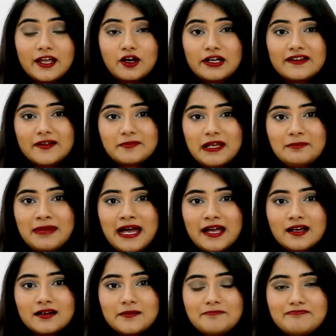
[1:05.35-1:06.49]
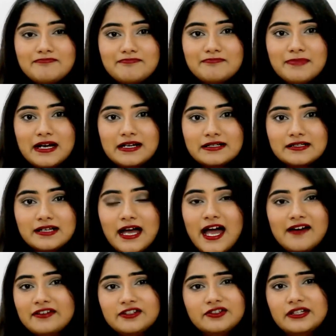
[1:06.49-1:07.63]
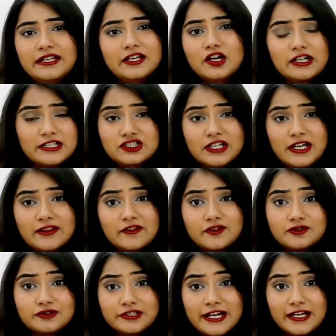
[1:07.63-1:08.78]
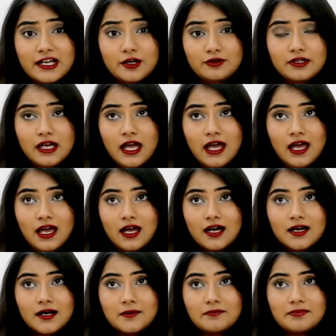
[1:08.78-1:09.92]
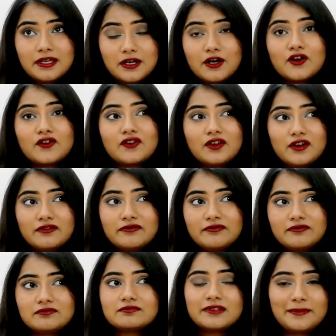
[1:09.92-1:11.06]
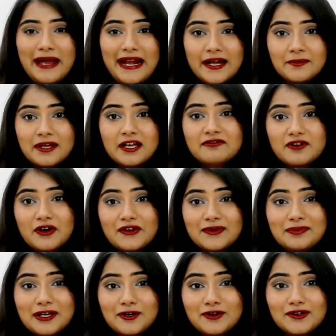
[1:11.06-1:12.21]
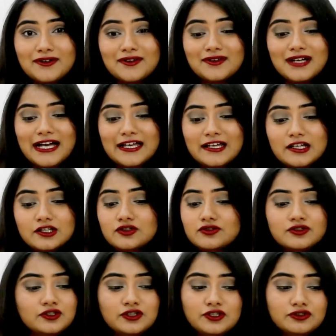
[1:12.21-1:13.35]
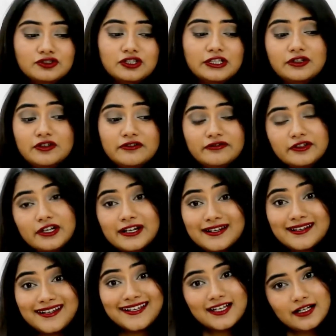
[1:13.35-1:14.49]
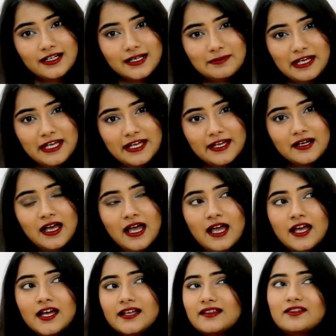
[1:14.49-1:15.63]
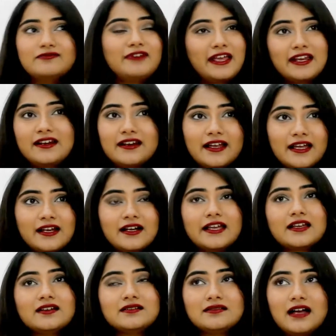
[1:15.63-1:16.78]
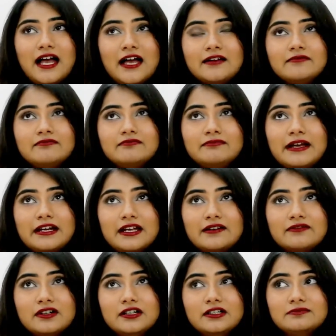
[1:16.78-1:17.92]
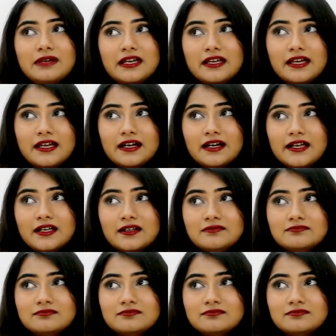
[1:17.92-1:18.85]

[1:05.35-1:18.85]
I got it some time back, but I haven't really gotten a chance to try it out because of the pandemic, of course, because I don't usually go for curling my hair. It's very rare, like I might have curled my hair like